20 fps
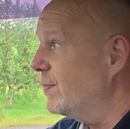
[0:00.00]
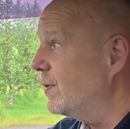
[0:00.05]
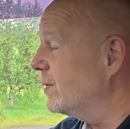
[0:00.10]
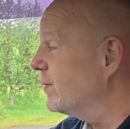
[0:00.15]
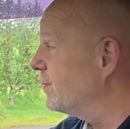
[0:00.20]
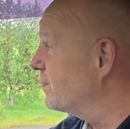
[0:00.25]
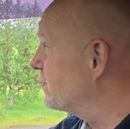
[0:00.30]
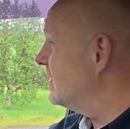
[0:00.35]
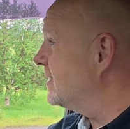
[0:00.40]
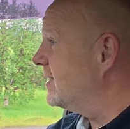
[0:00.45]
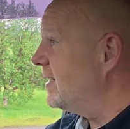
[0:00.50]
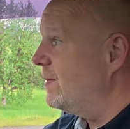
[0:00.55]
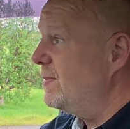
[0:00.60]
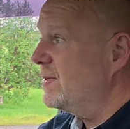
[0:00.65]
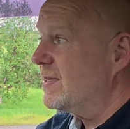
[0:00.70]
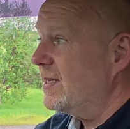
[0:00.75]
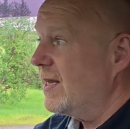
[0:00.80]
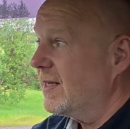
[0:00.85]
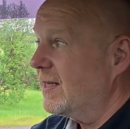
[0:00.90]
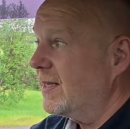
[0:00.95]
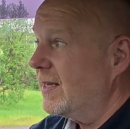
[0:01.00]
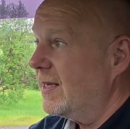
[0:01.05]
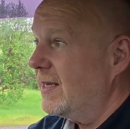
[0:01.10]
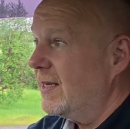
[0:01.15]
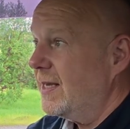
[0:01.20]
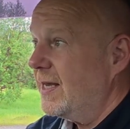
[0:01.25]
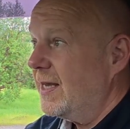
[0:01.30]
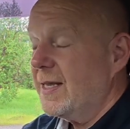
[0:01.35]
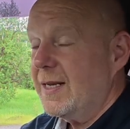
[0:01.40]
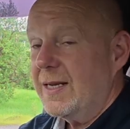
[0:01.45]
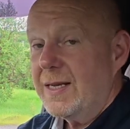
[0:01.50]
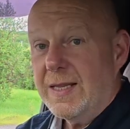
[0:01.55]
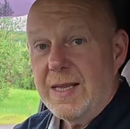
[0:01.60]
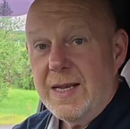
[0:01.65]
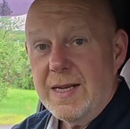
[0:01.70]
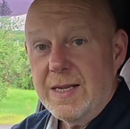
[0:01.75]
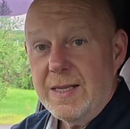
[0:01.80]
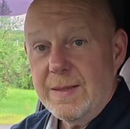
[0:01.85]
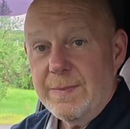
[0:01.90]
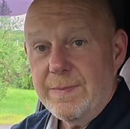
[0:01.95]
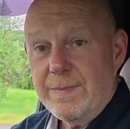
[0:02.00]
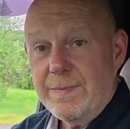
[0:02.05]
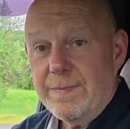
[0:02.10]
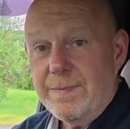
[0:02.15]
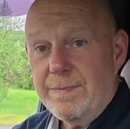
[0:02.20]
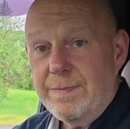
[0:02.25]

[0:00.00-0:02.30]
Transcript: But it seems that the little